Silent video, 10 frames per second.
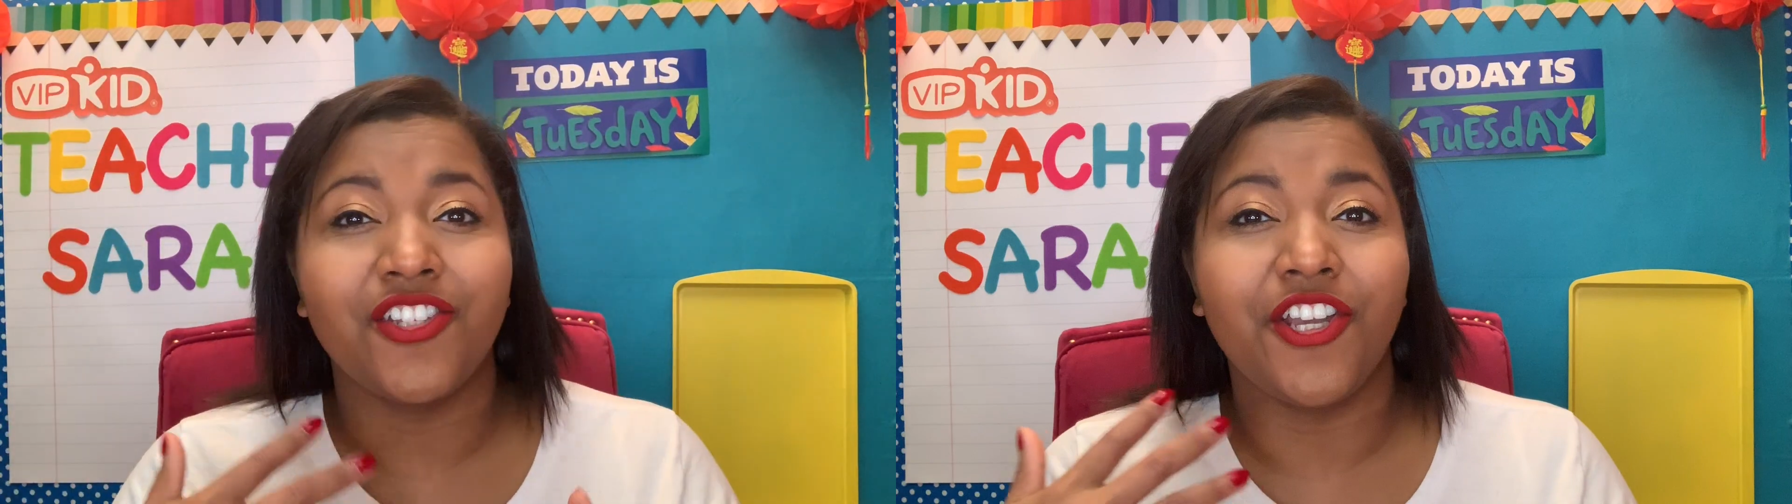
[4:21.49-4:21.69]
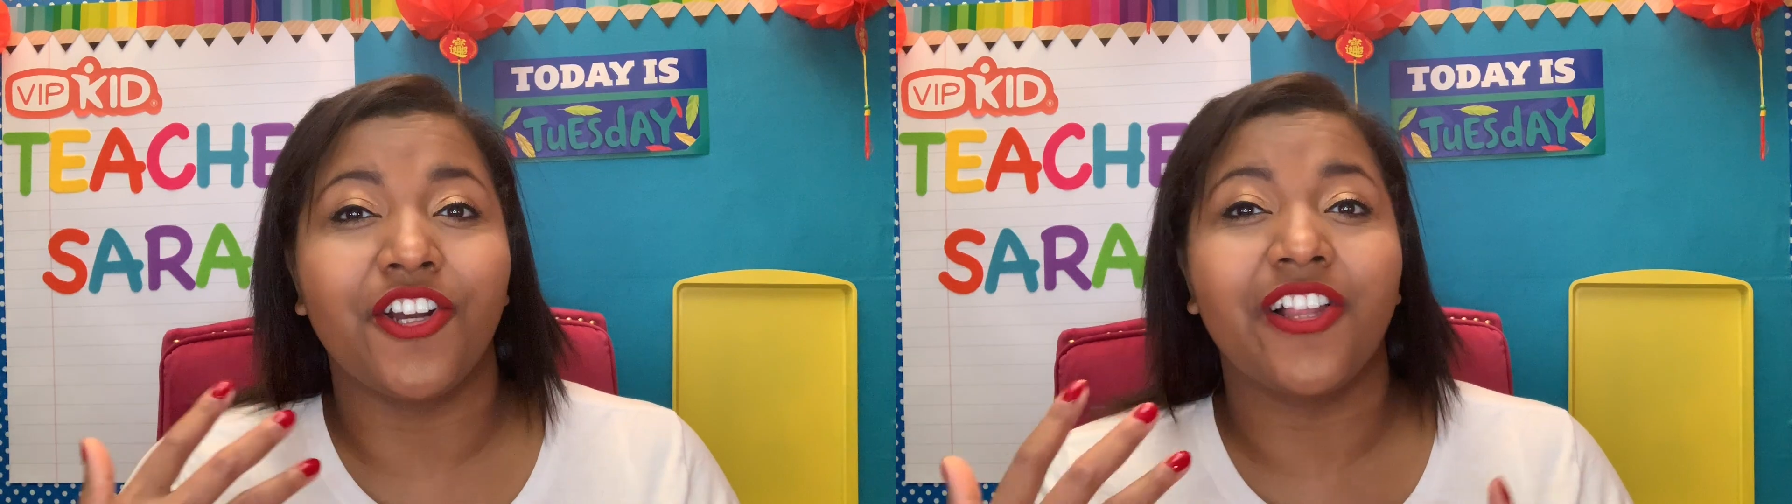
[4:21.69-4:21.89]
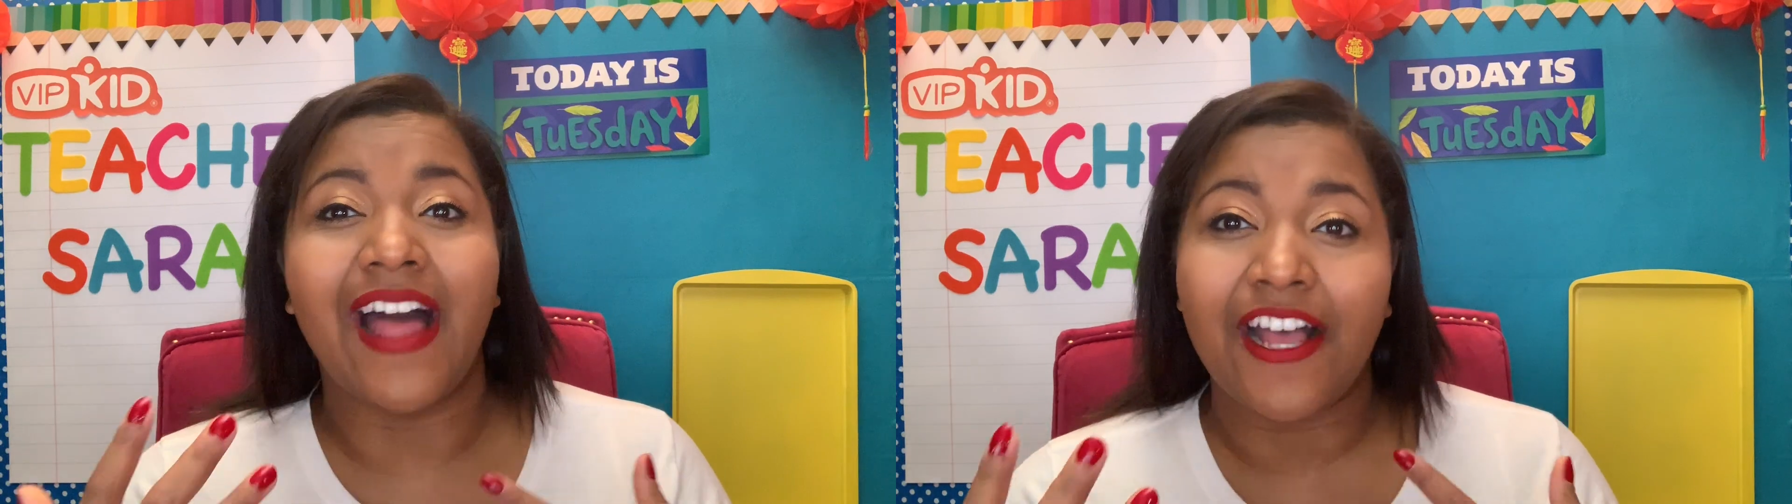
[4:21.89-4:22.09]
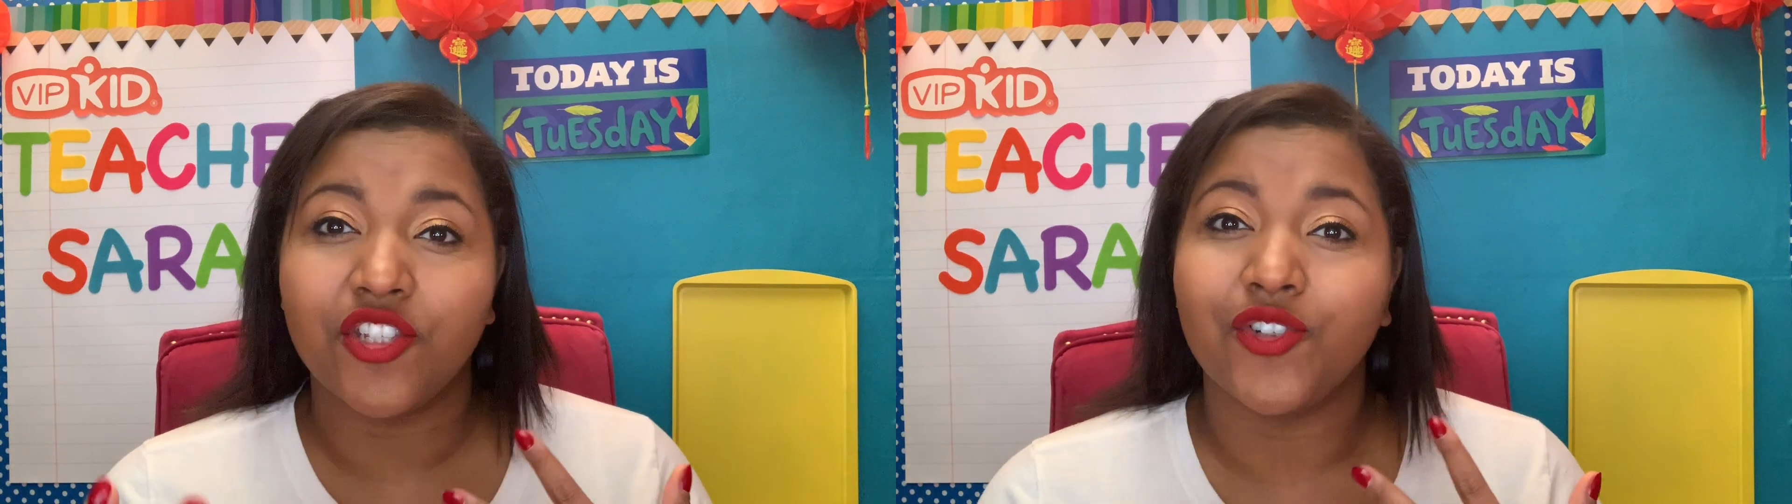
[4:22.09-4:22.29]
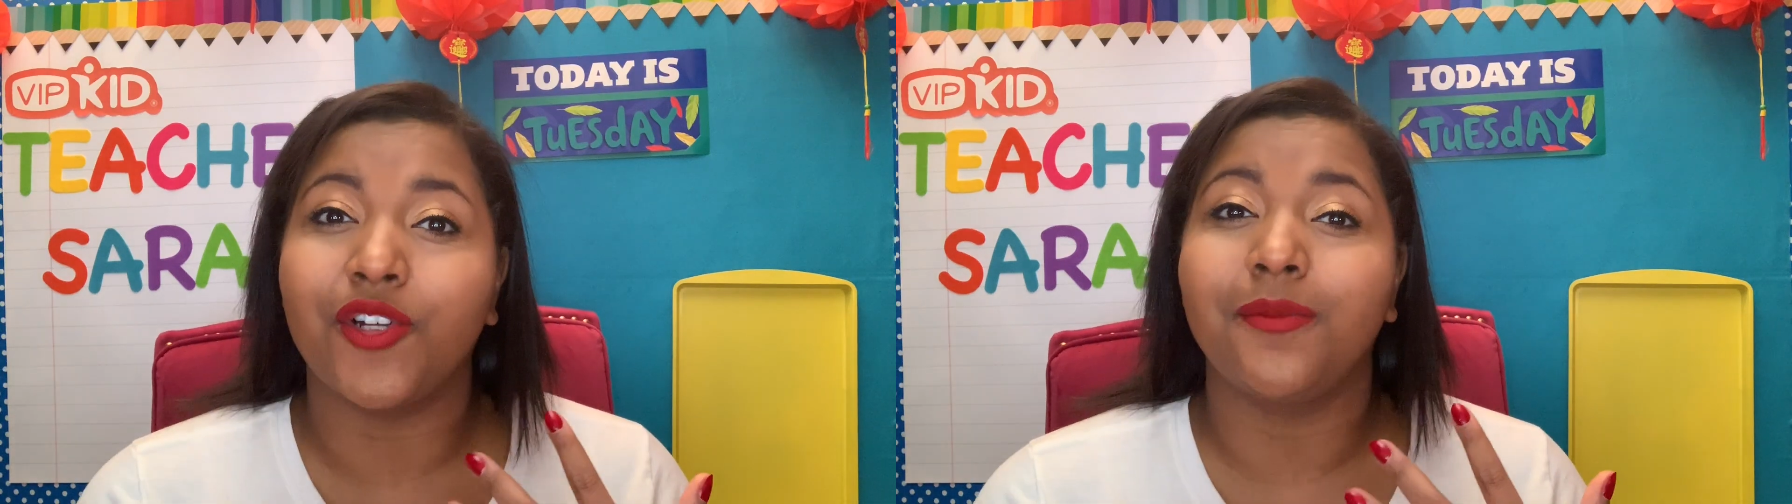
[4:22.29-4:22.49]
to your
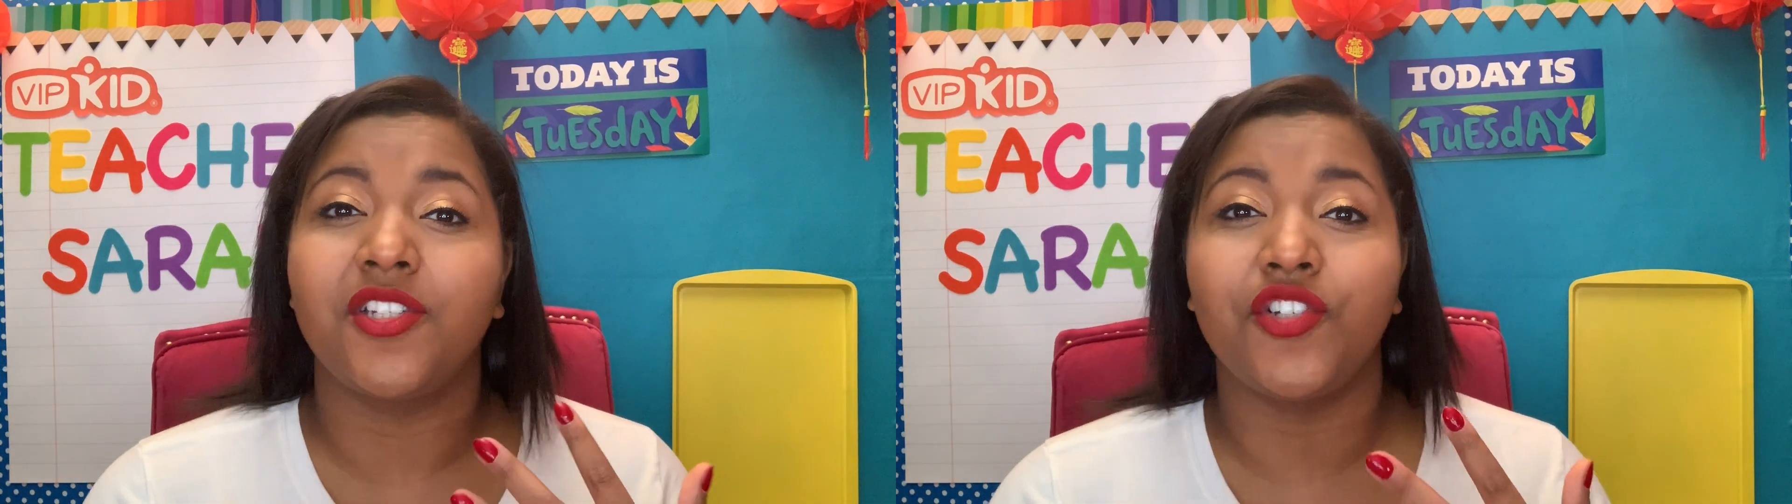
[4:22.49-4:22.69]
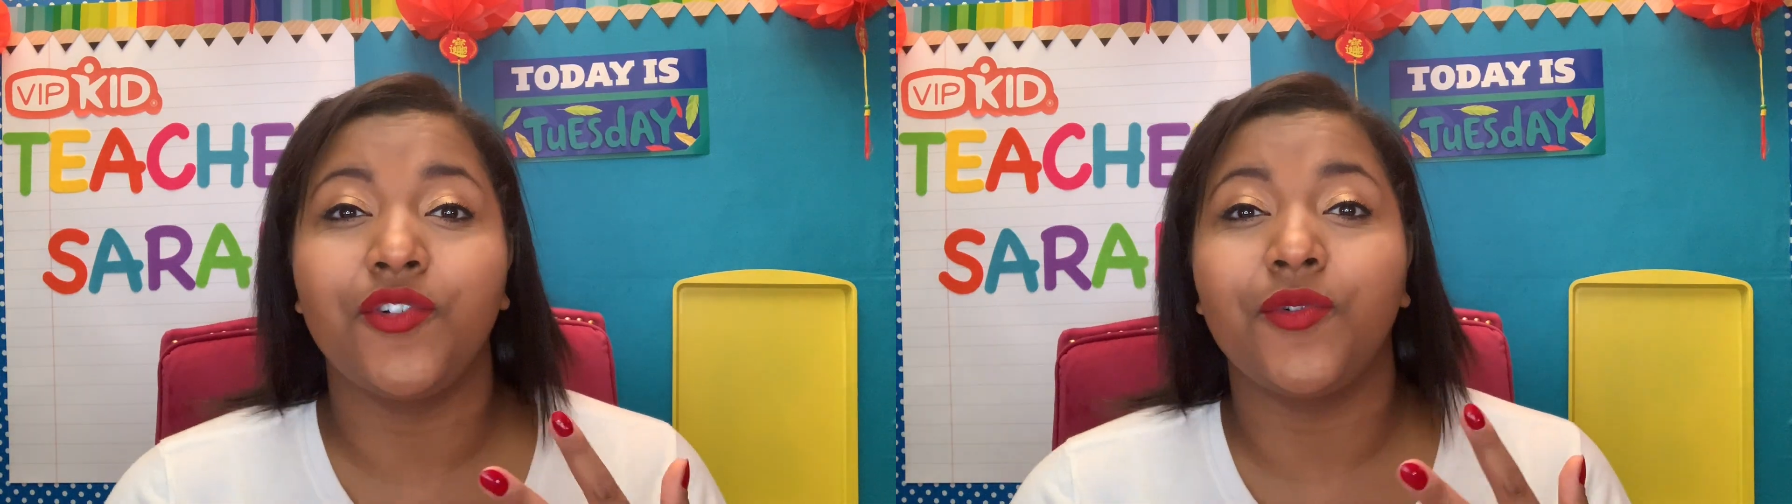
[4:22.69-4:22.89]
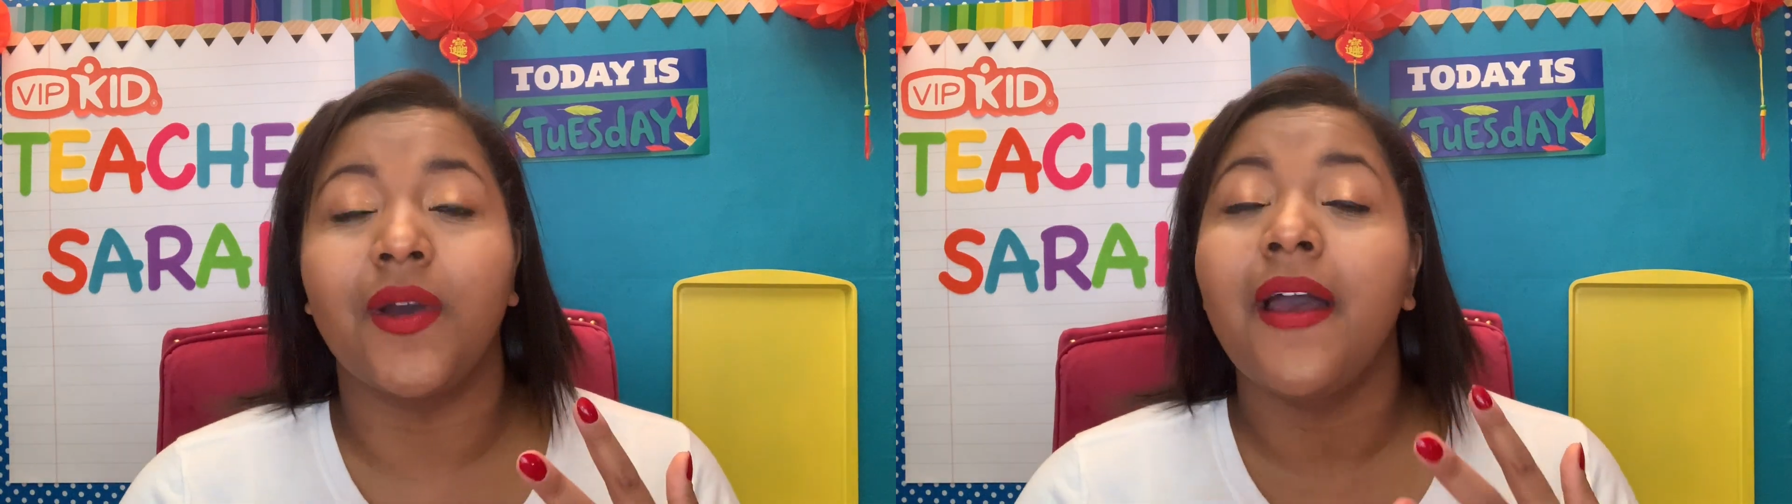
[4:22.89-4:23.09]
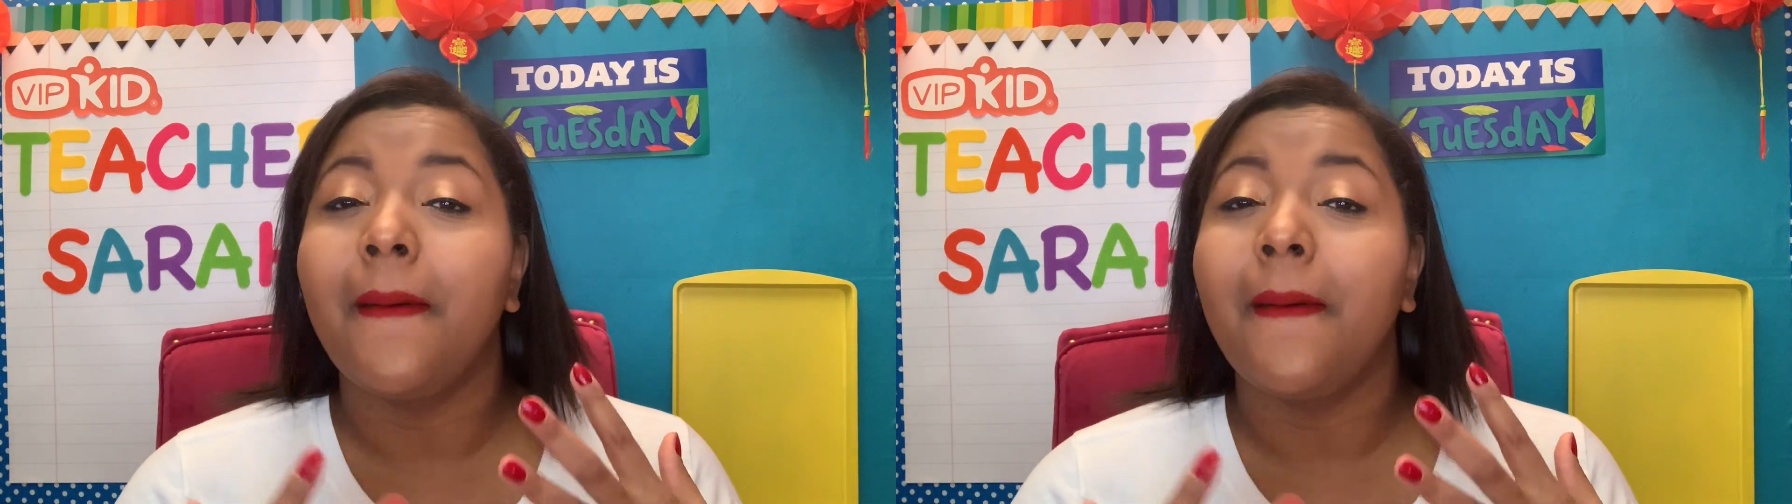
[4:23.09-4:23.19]
classroom to